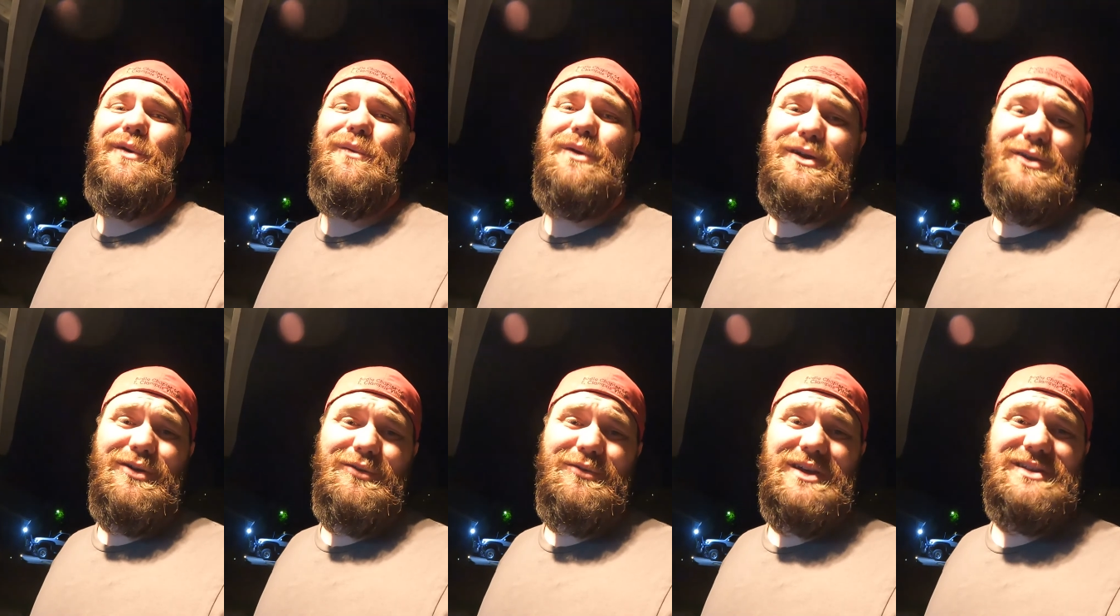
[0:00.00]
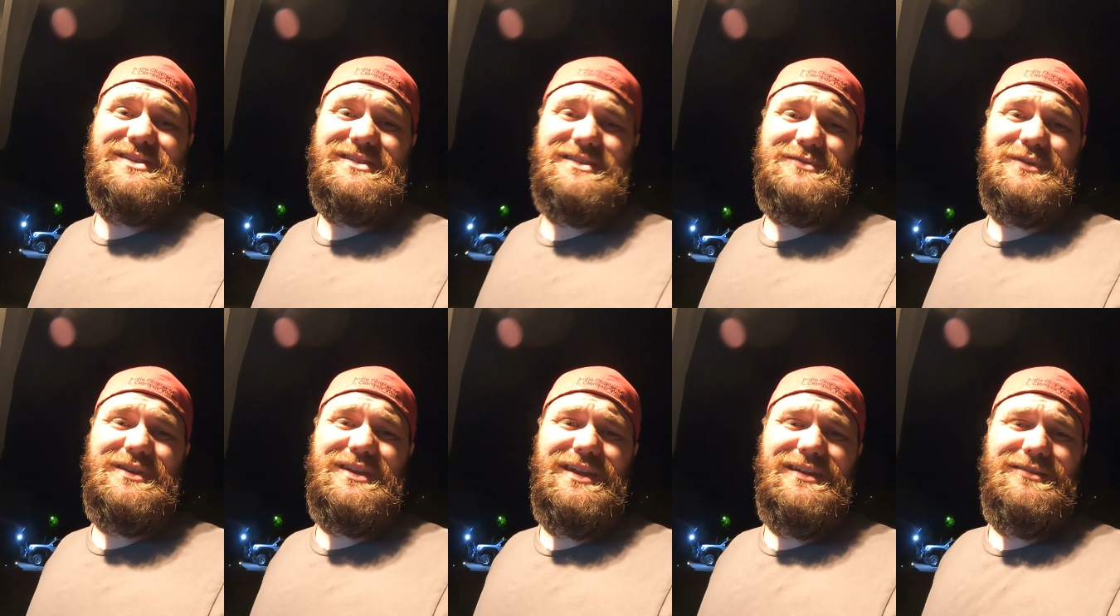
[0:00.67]
we're gonna go racing this
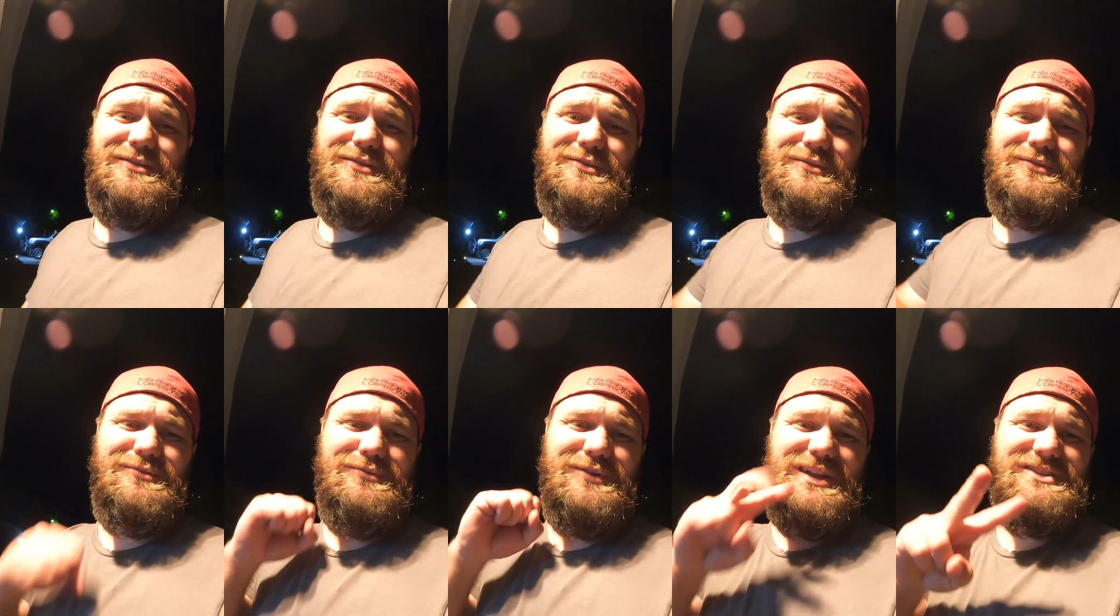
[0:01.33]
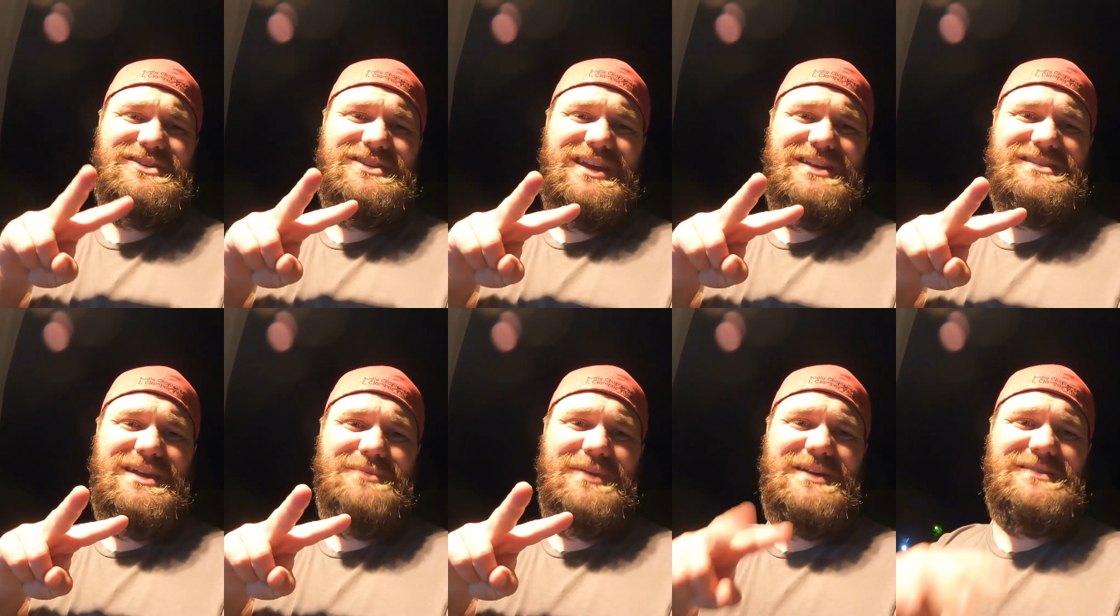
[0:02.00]
weekend. Catch you next
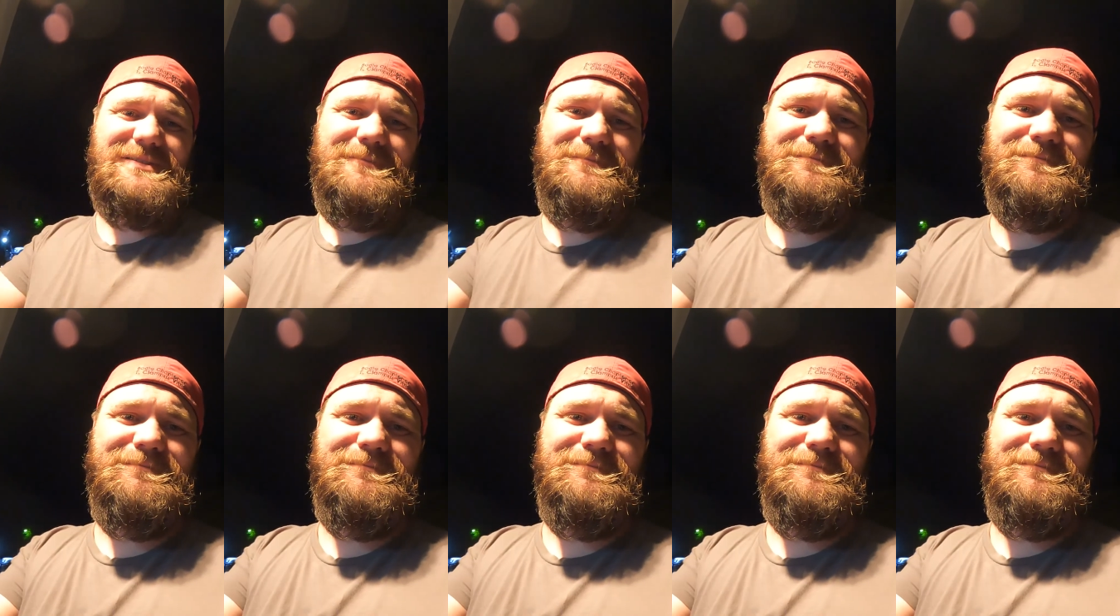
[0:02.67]
time, guys.